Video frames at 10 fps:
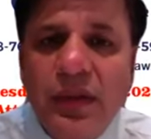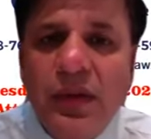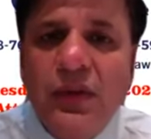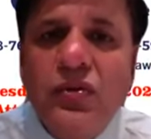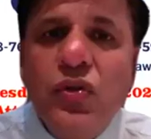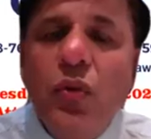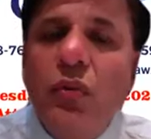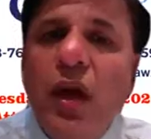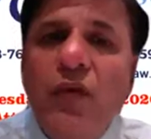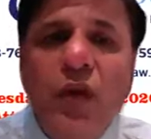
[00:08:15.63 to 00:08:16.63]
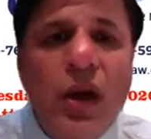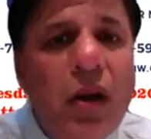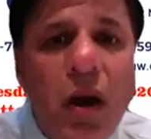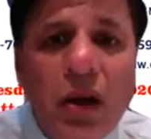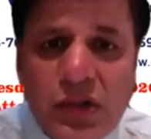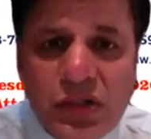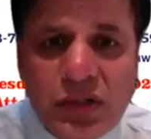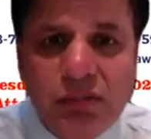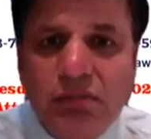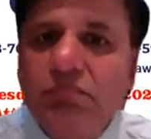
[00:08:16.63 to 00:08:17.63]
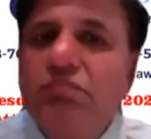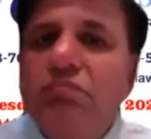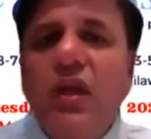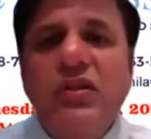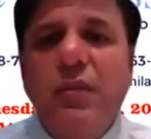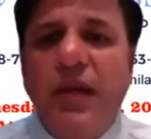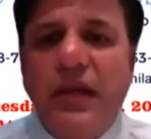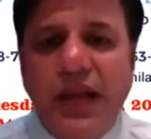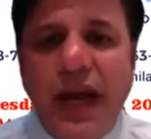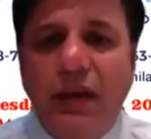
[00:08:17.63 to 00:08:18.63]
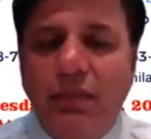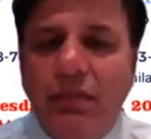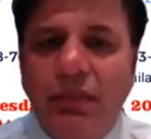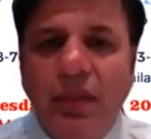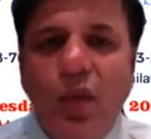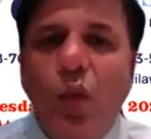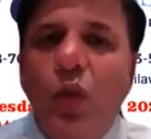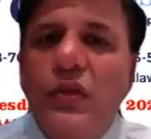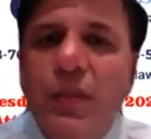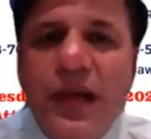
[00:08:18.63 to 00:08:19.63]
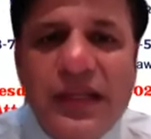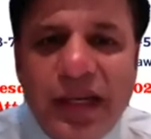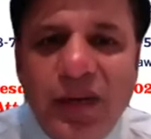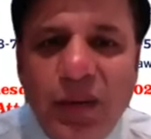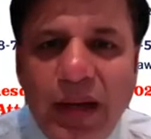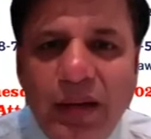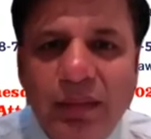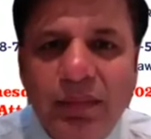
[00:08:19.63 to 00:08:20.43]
So if you're an artist, simple as that. What's the biggest thing you need?